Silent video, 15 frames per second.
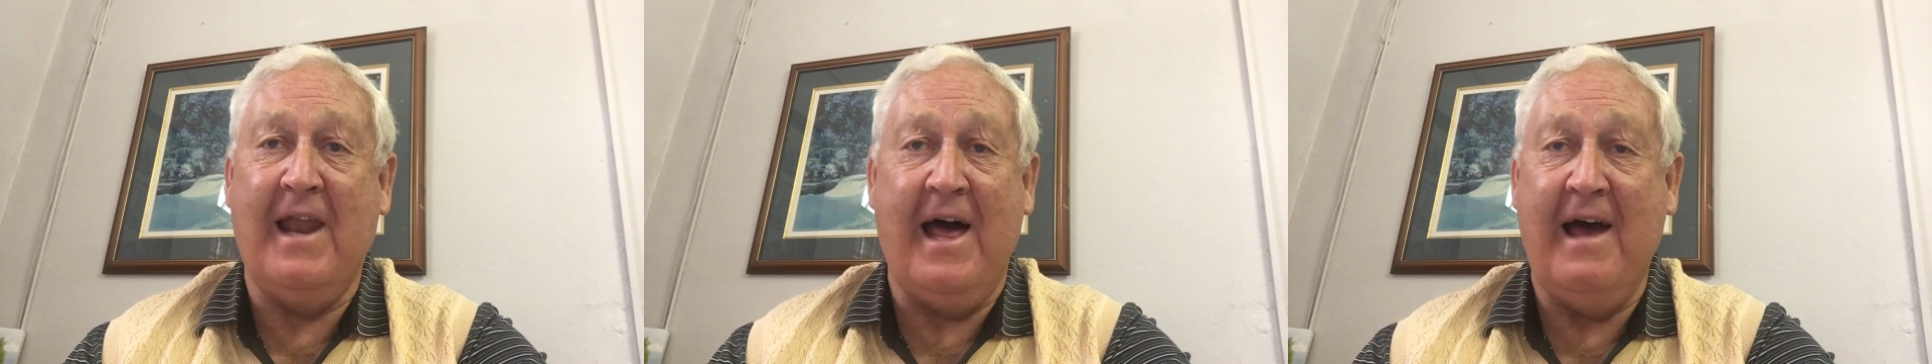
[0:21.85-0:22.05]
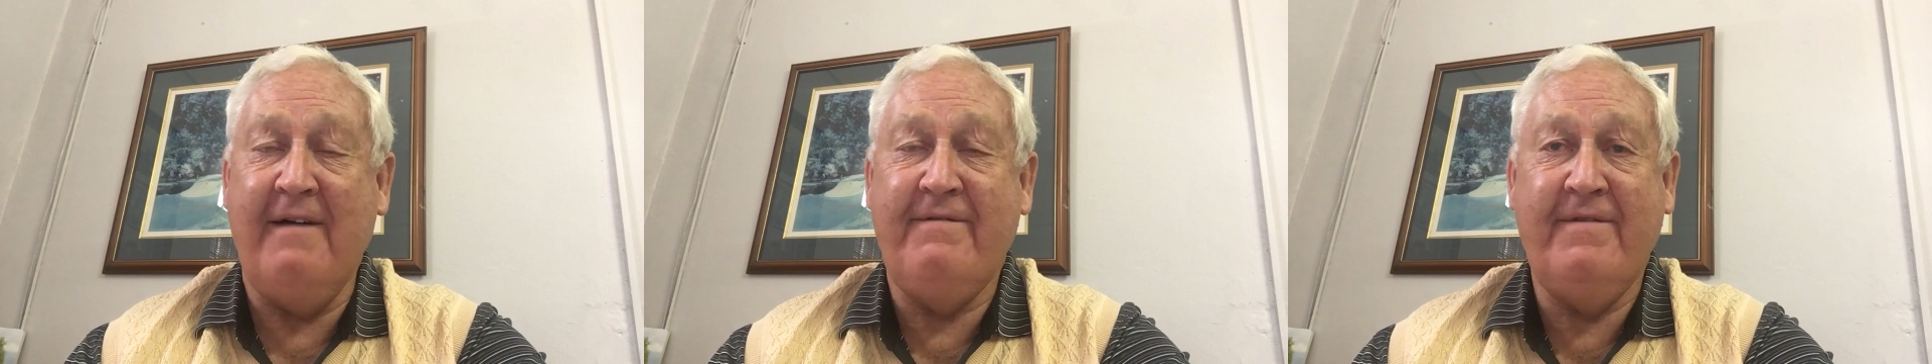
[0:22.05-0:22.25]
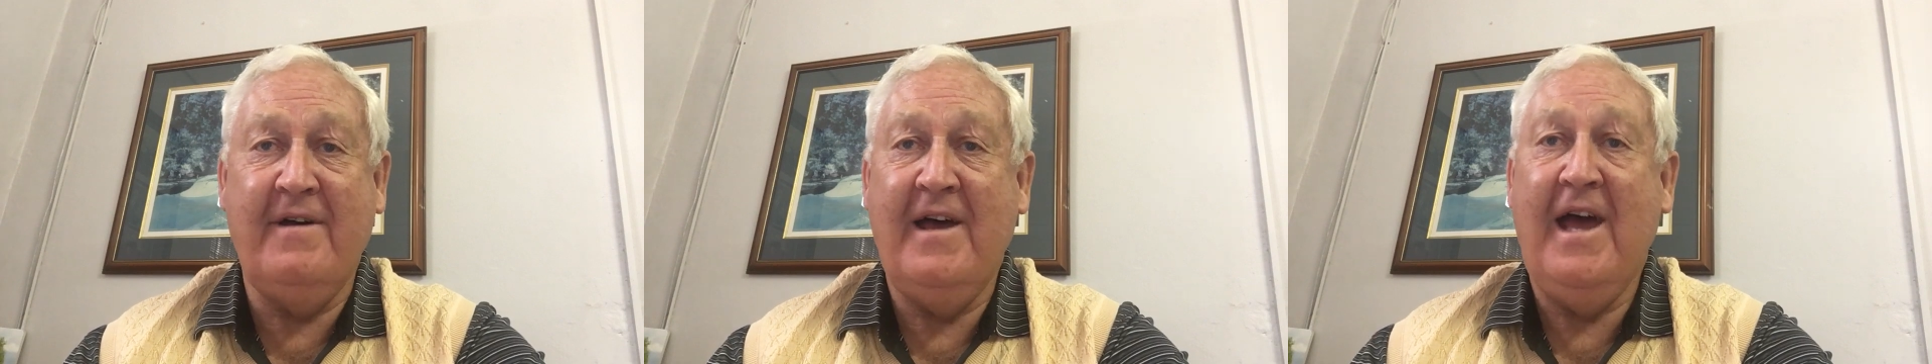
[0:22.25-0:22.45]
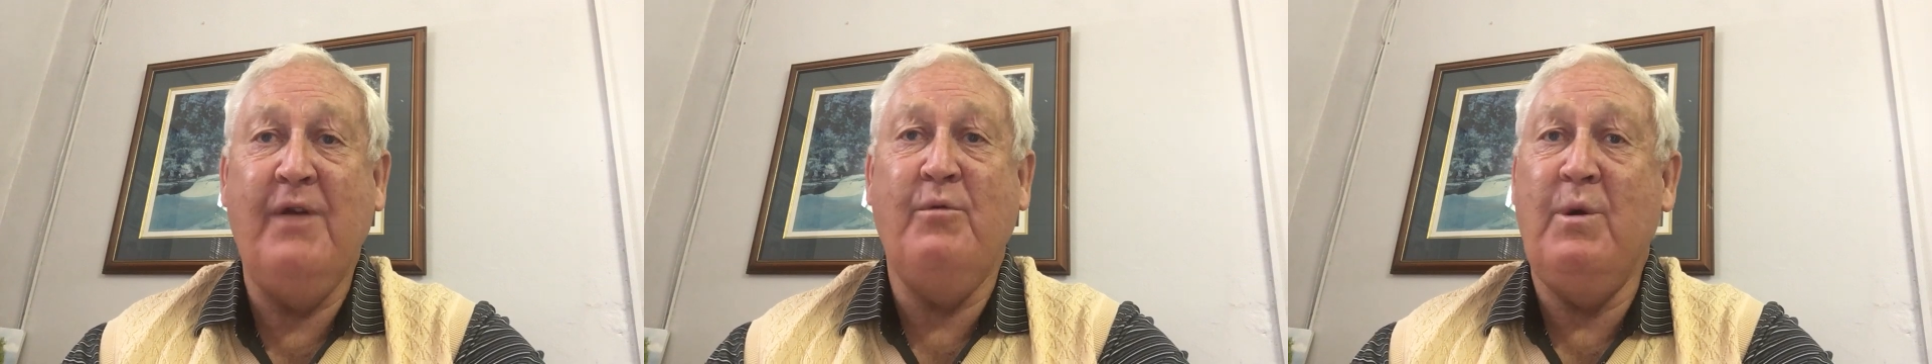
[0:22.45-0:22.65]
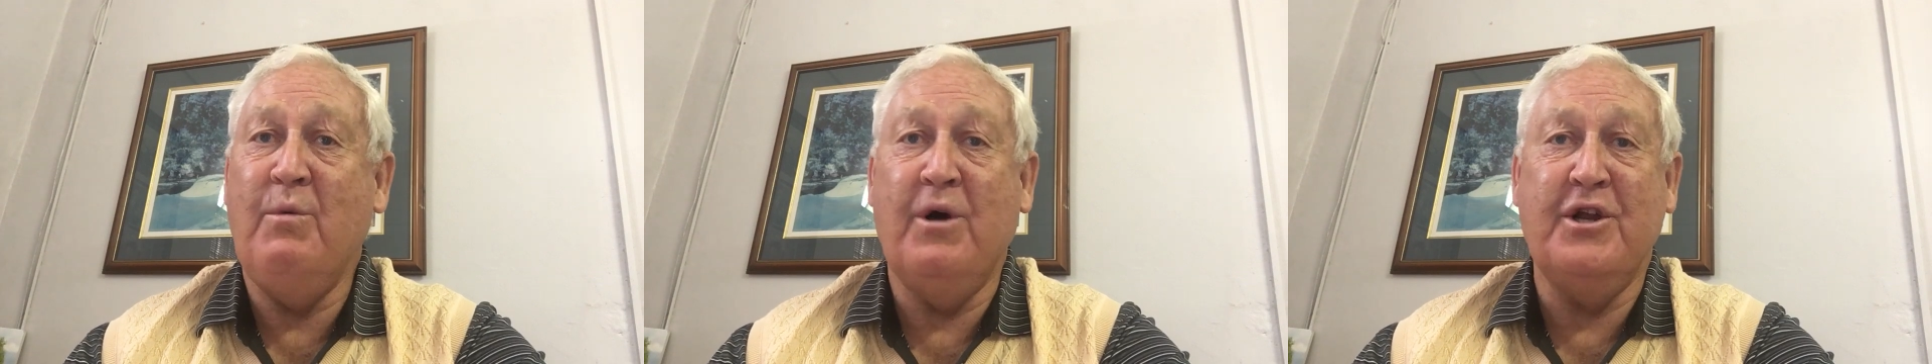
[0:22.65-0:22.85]
life,
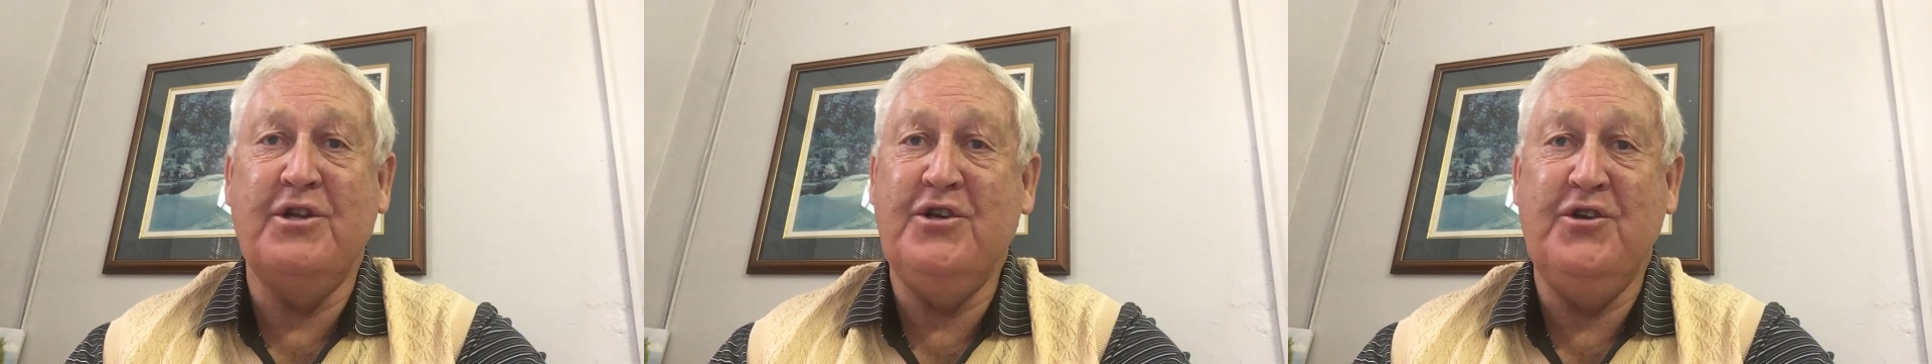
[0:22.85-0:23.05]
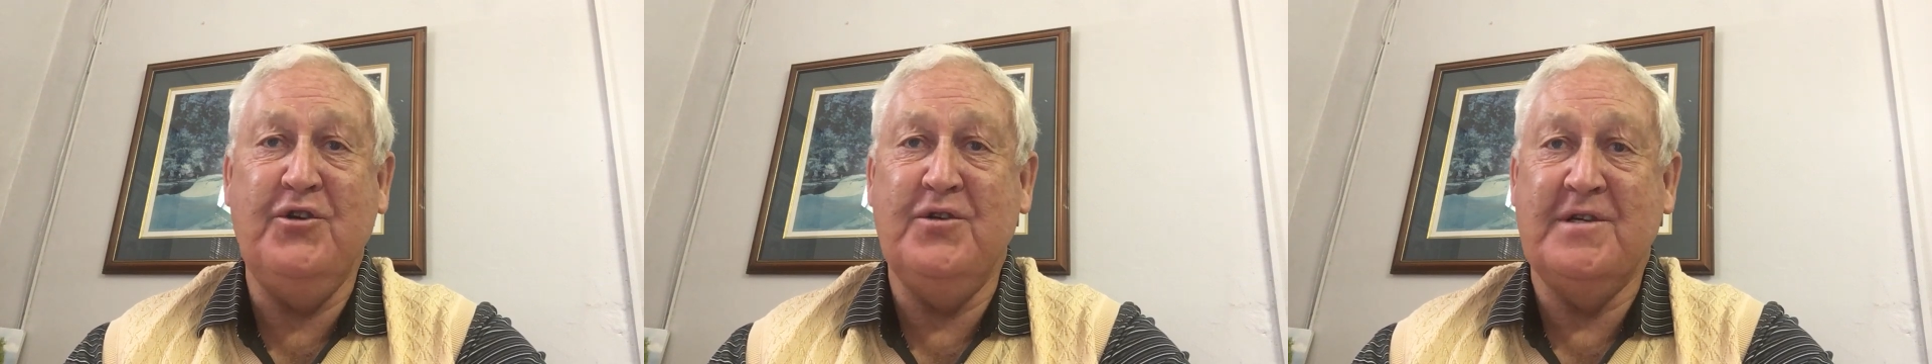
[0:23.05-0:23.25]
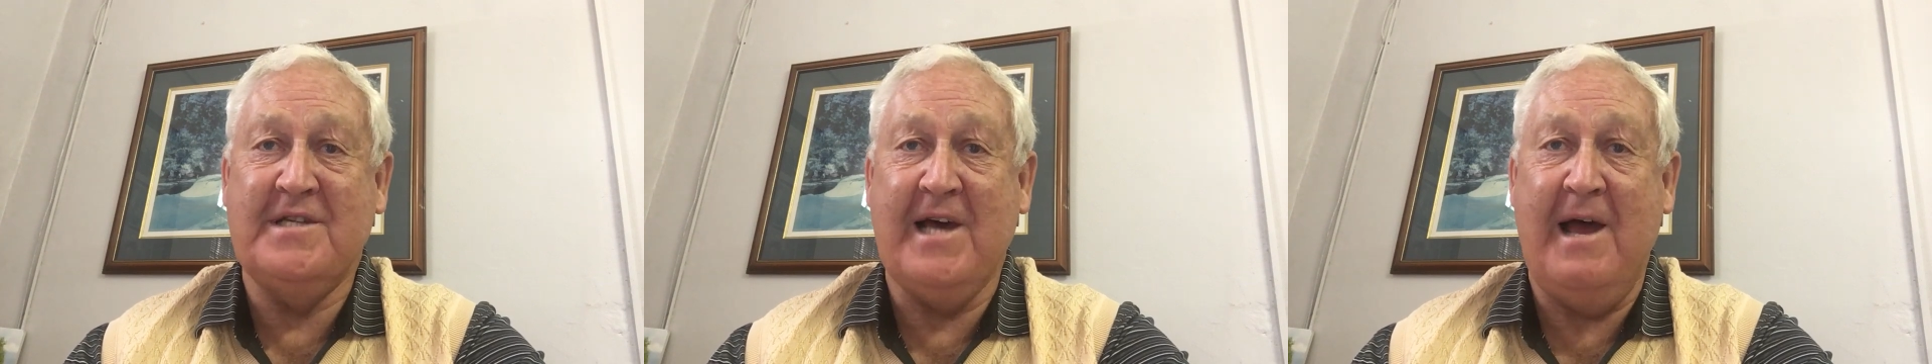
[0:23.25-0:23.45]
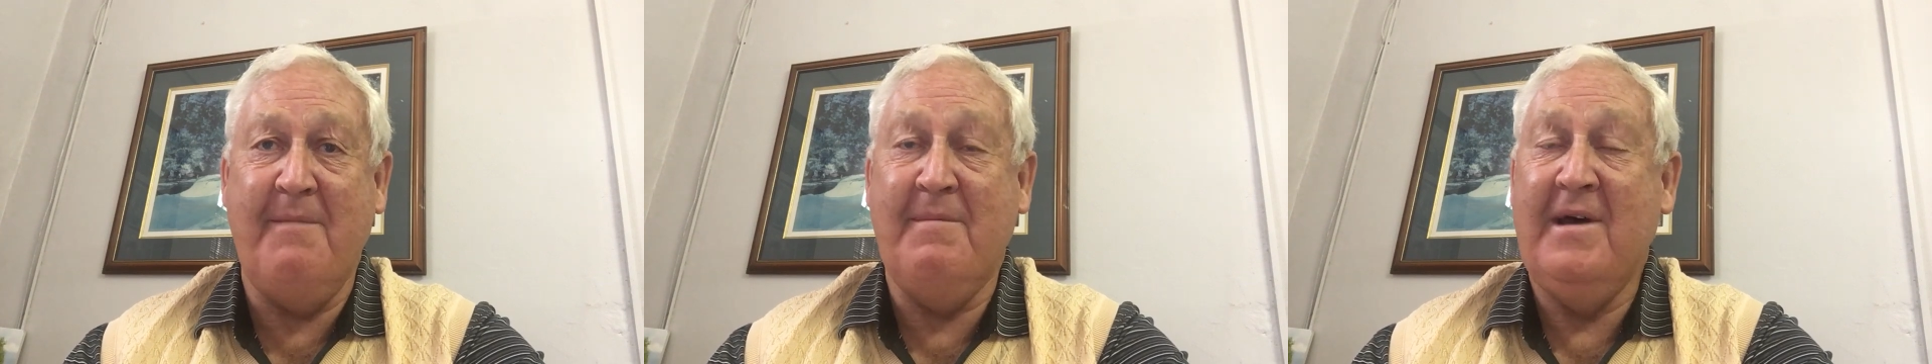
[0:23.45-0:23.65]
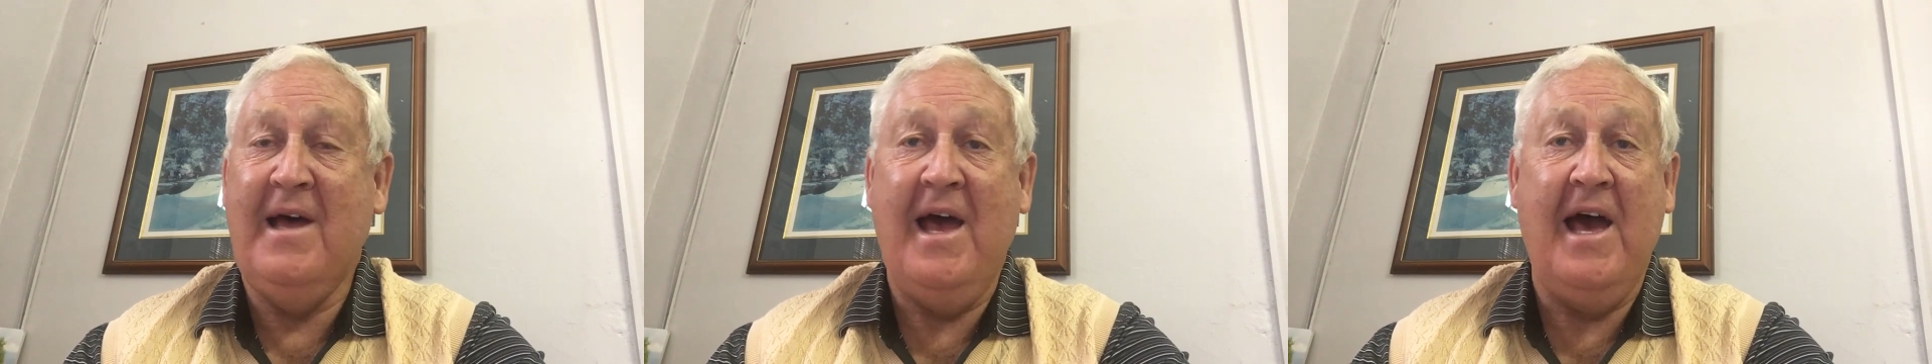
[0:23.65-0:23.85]
and we wanted to do the same.